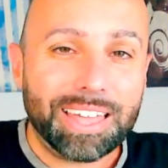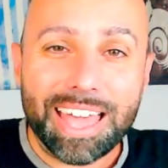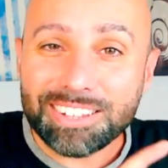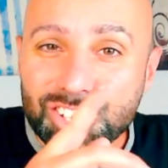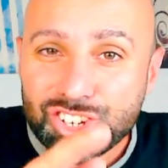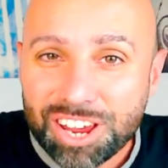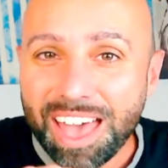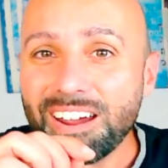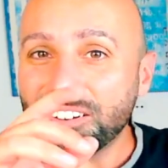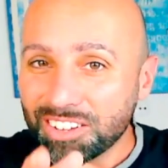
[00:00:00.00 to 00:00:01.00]
and
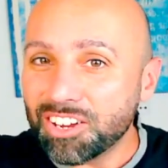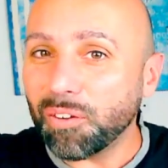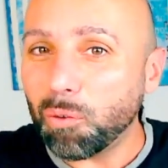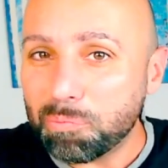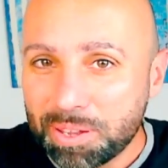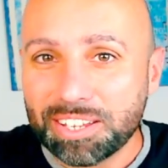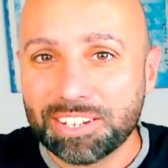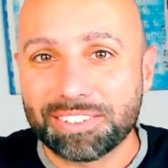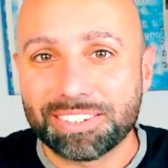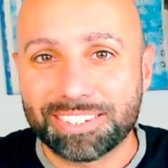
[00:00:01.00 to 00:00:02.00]
share your
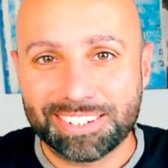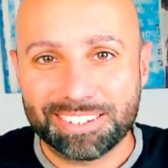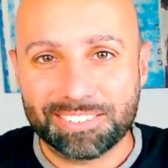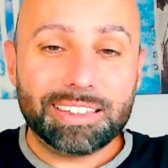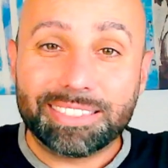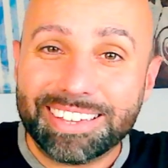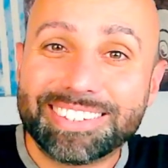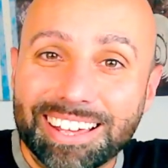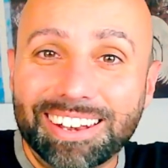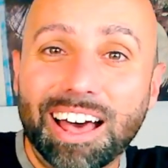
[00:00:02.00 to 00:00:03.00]
opinions. This
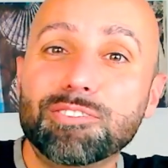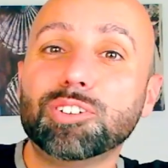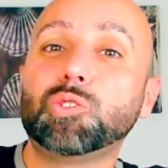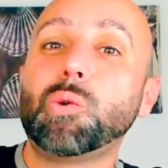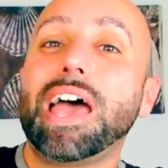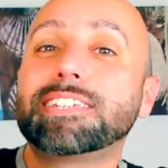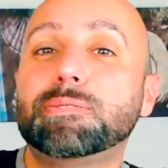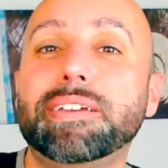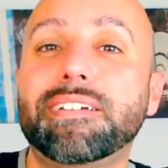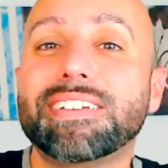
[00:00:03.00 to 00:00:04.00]
allows you to
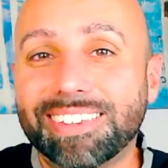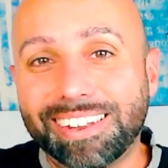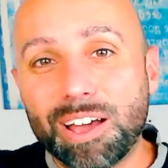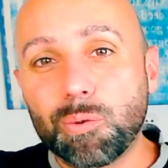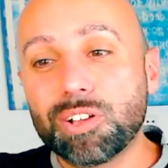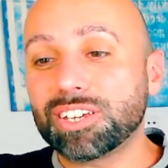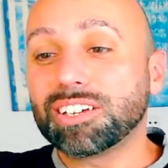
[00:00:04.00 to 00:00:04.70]
experience the language in